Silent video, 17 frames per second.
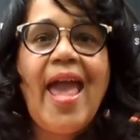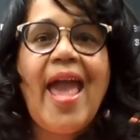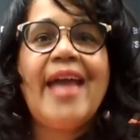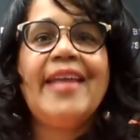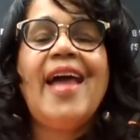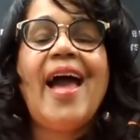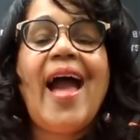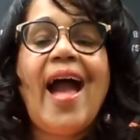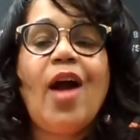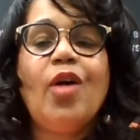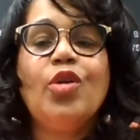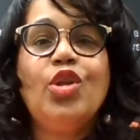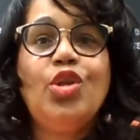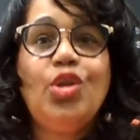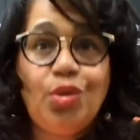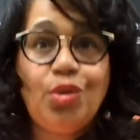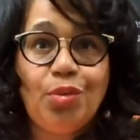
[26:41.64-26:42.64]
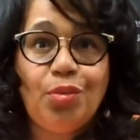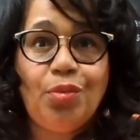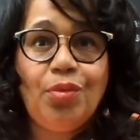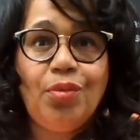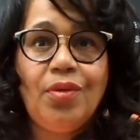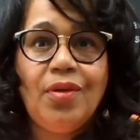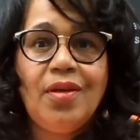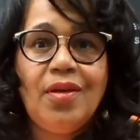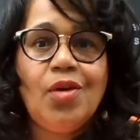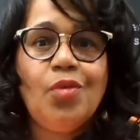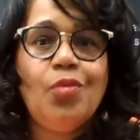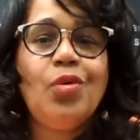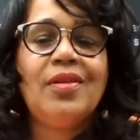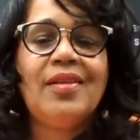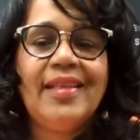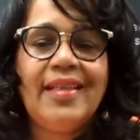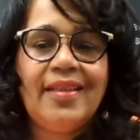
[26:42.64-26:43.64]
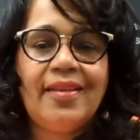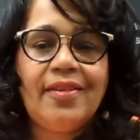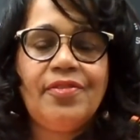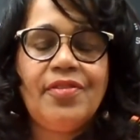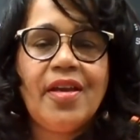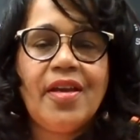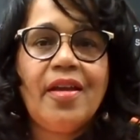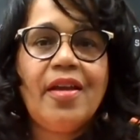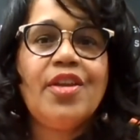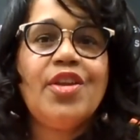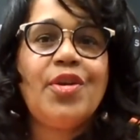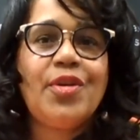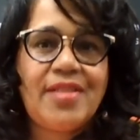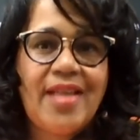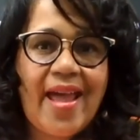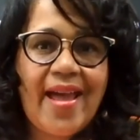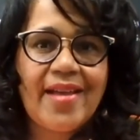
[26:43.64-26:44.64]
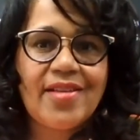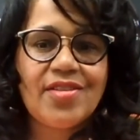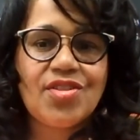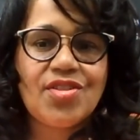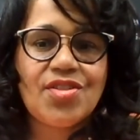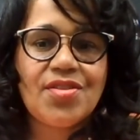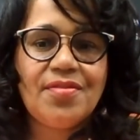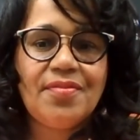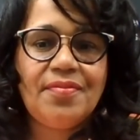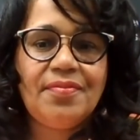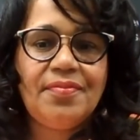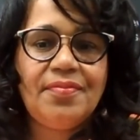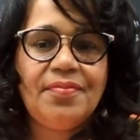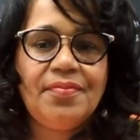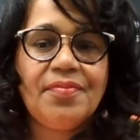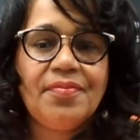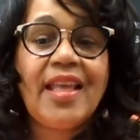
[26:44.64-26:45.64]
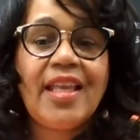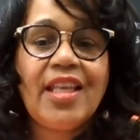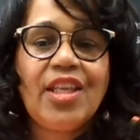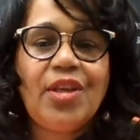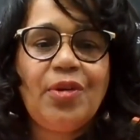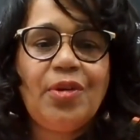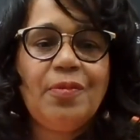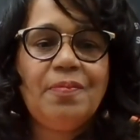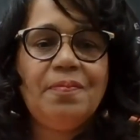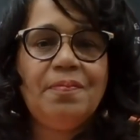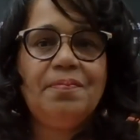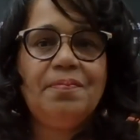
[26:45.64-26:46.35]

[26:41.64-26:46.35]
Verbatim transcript: and how you will live your dash. Thank you.